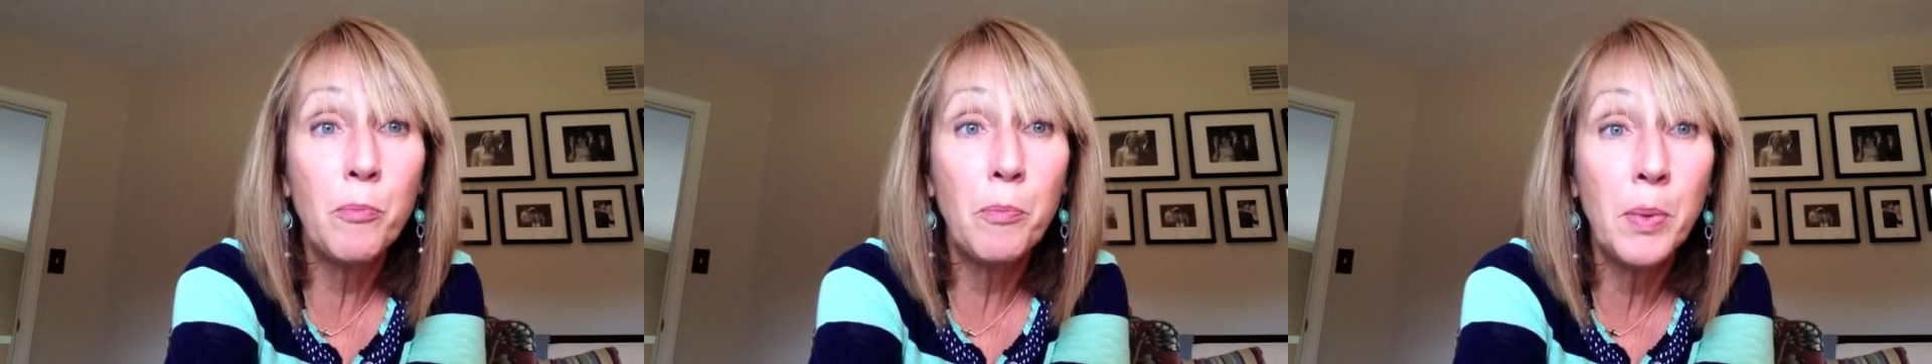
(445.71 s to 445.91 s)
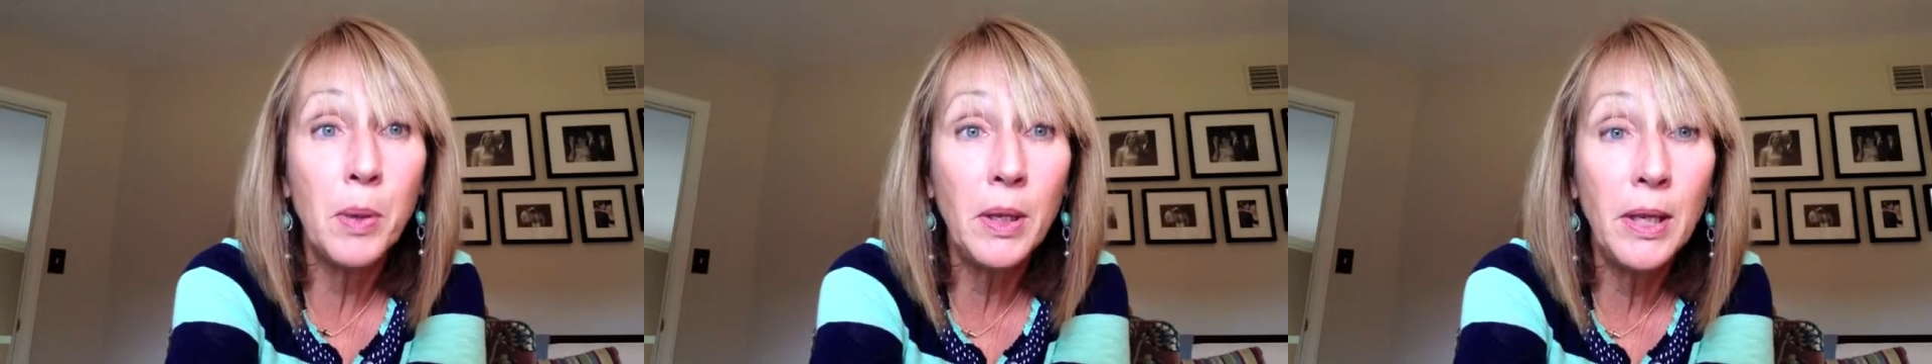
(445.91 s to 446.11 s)

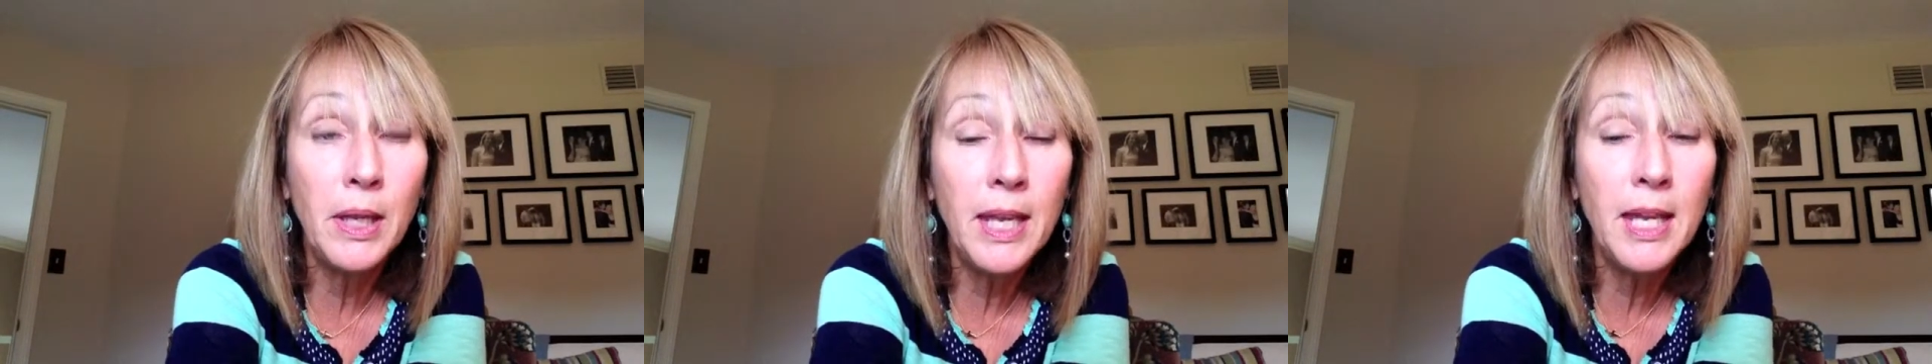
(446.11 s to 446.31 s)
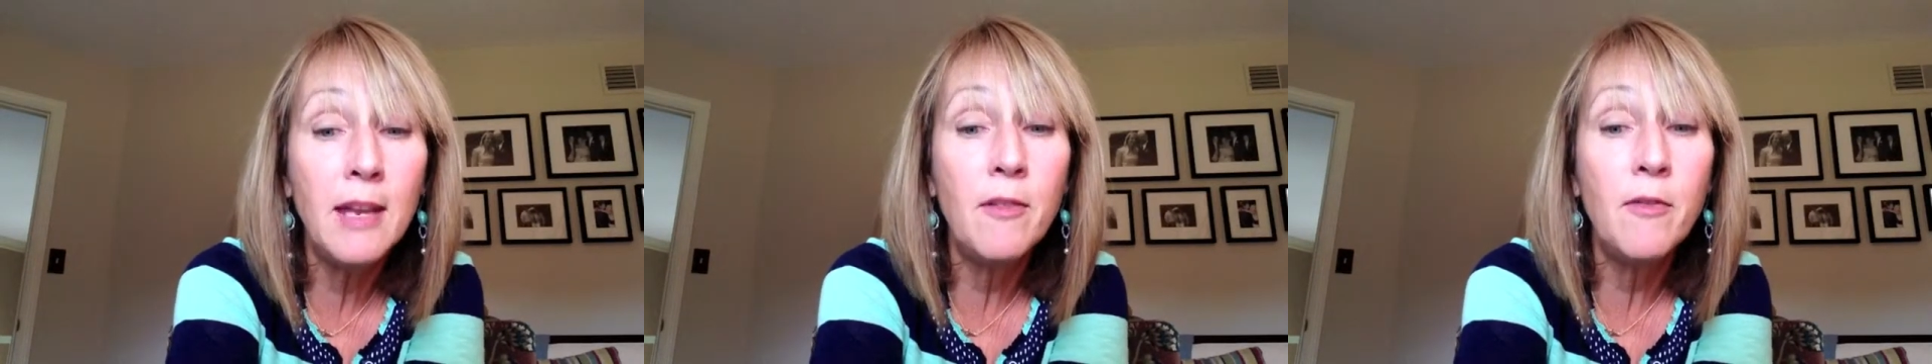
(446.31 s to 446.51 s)

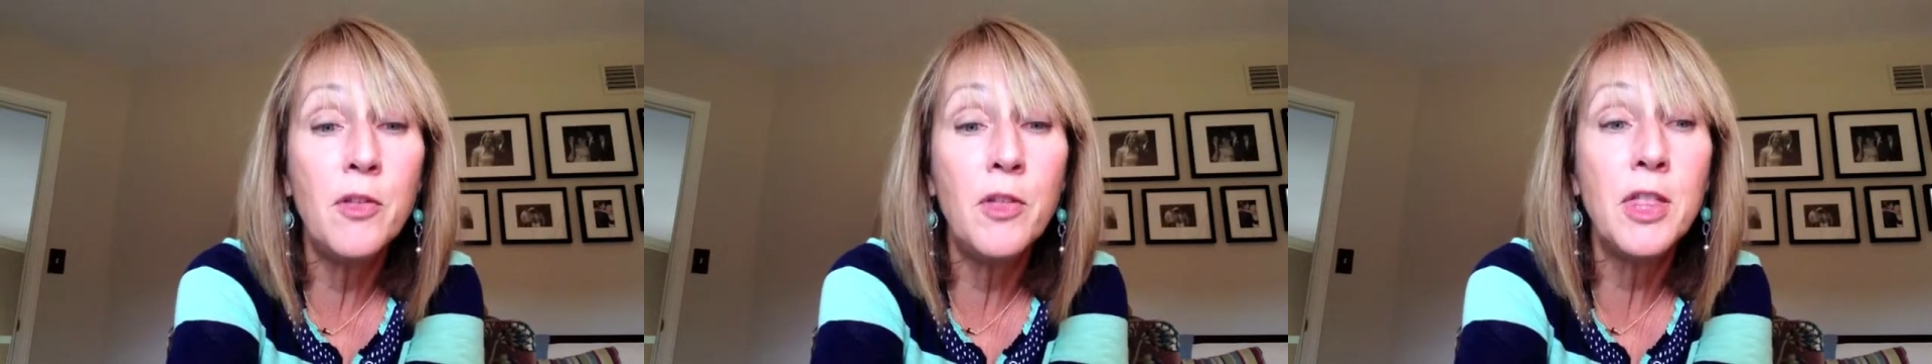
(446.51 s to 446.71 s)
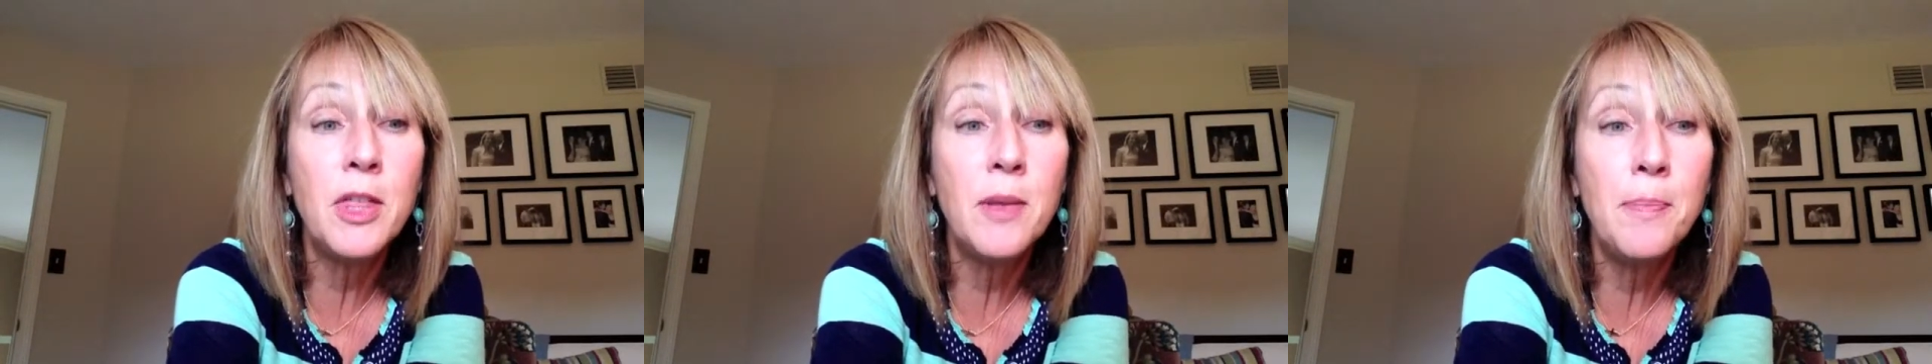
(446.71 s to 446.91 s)
believe
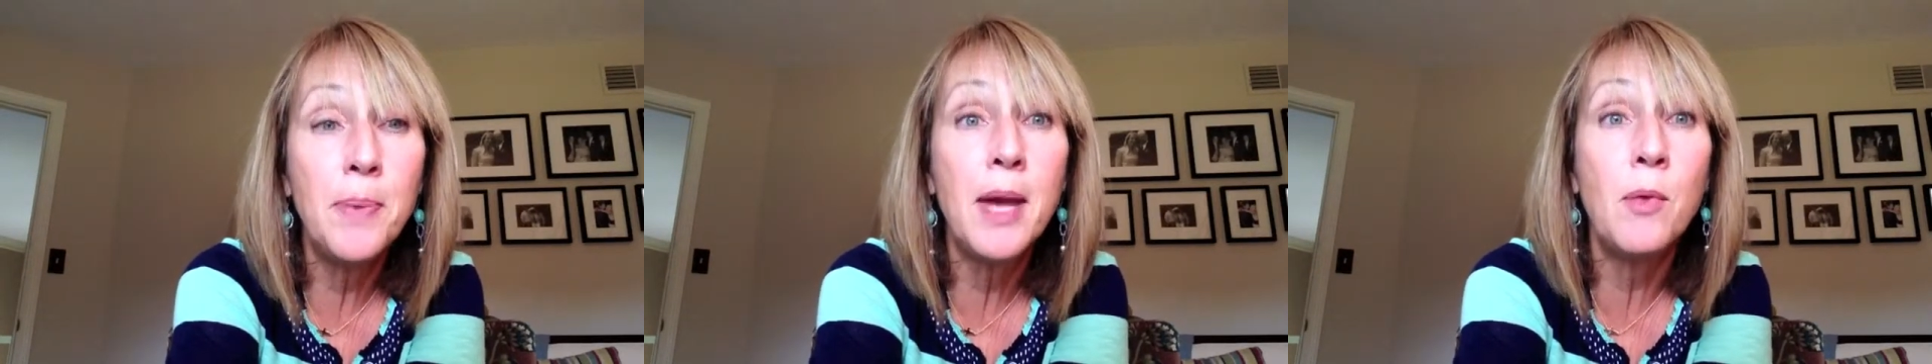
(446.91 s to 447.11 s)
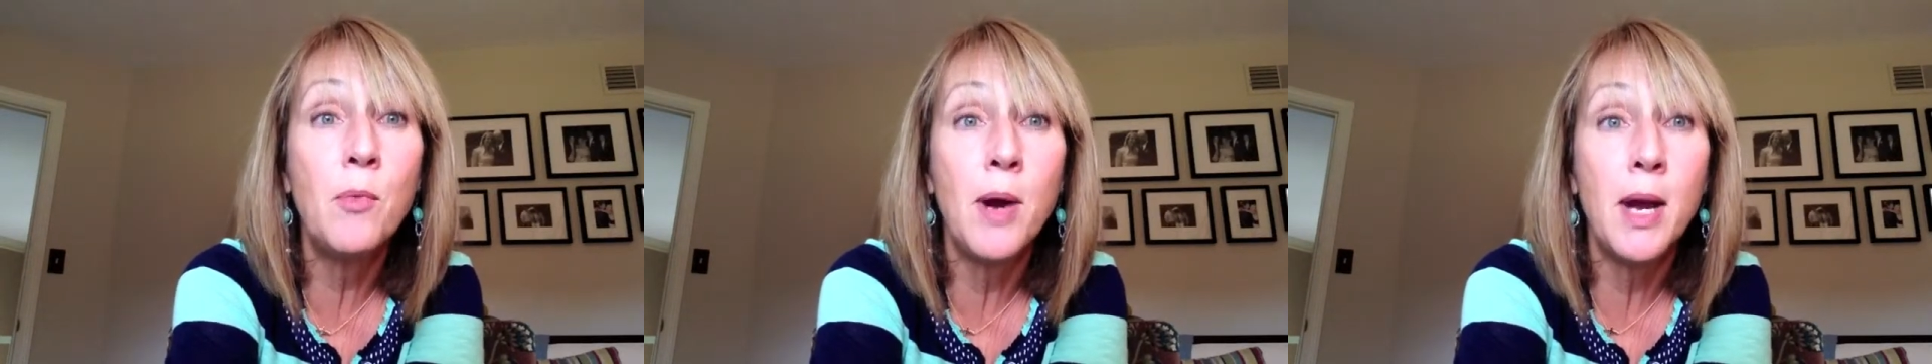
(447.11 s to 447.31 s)
that the
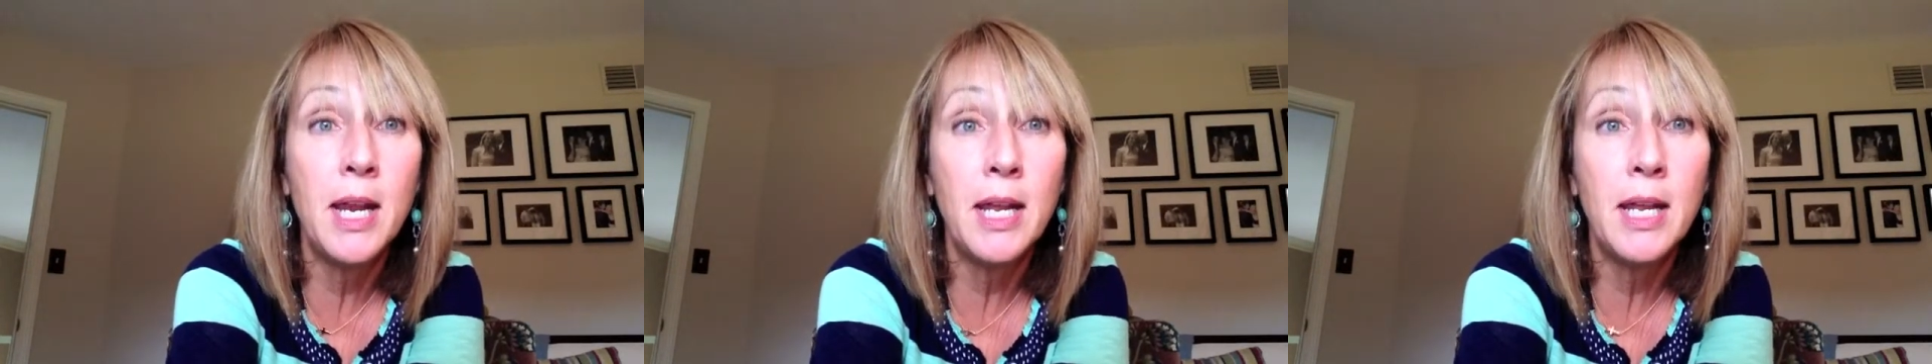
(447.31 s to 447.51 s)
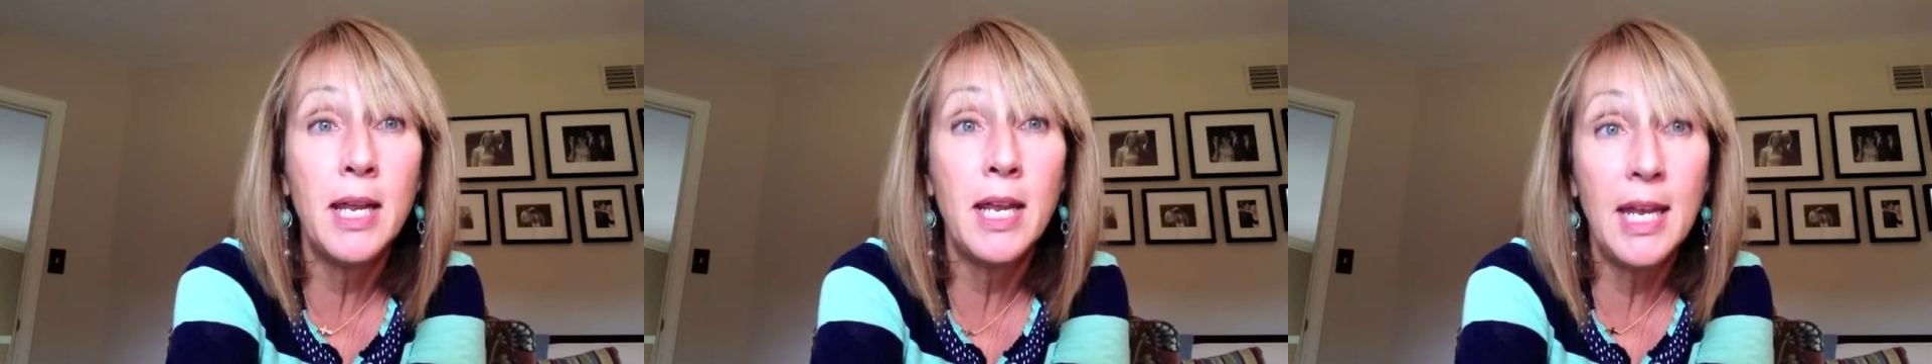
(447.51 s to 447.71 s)

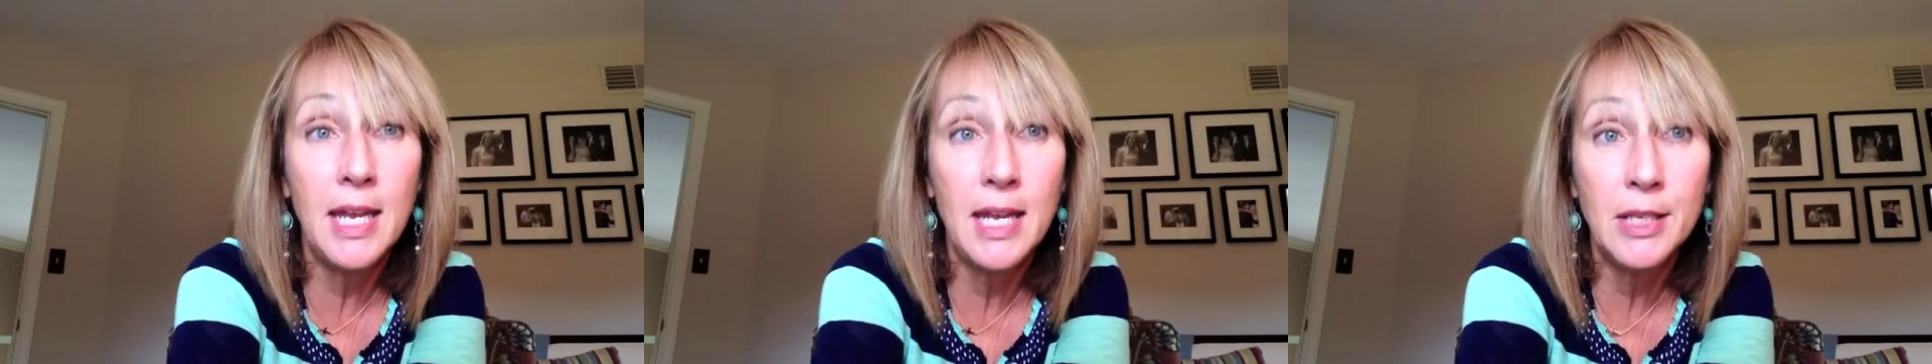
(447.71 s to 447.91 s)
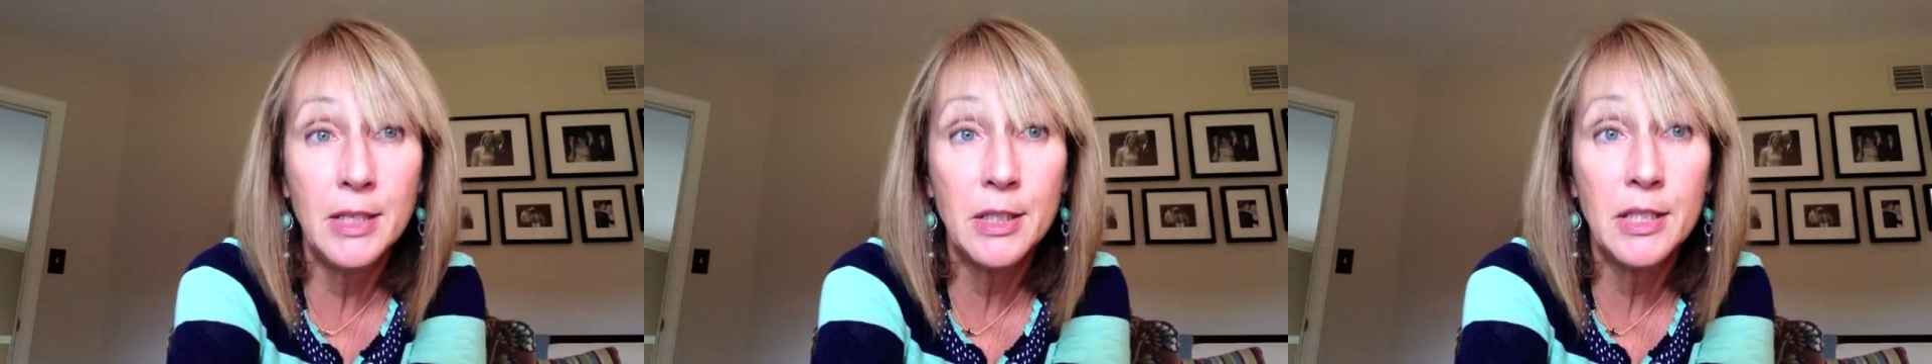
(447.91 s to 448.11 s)
bedwetting
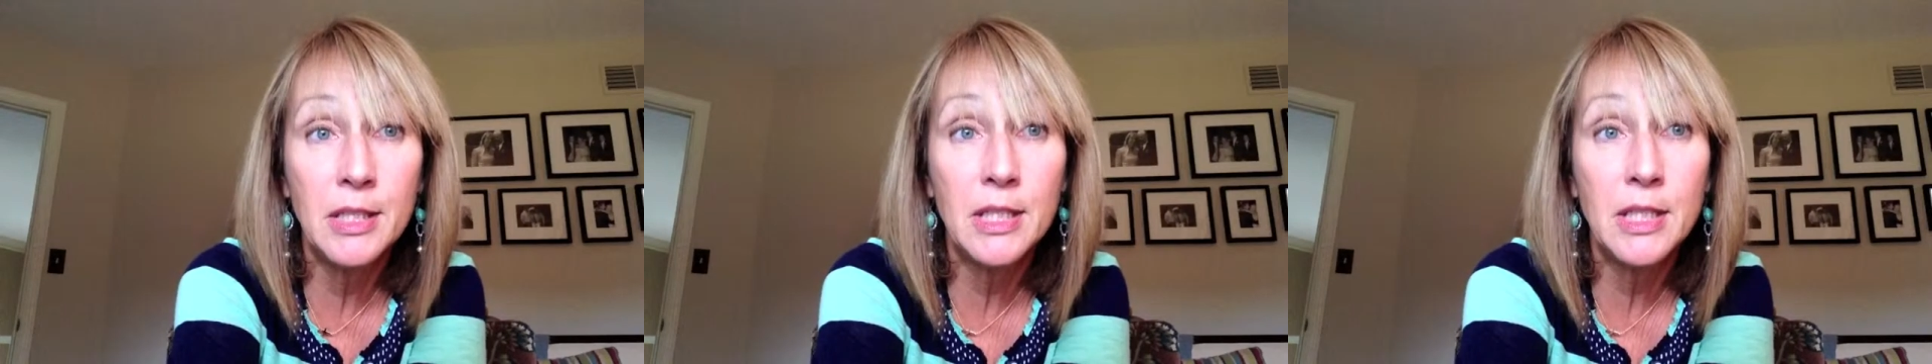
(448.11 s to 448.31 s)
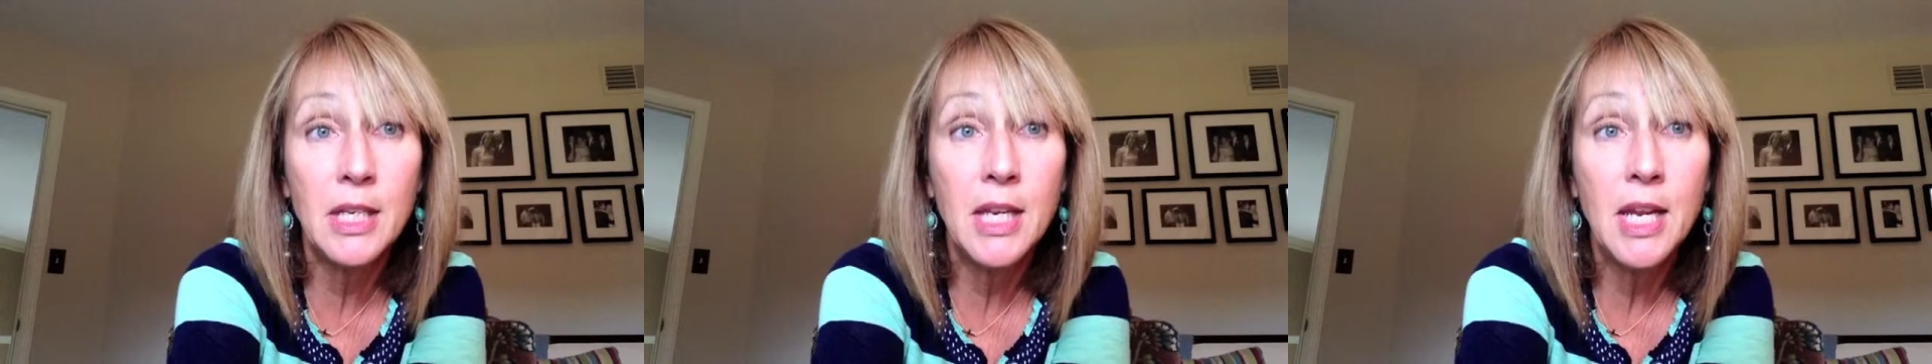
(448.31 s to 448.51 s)
is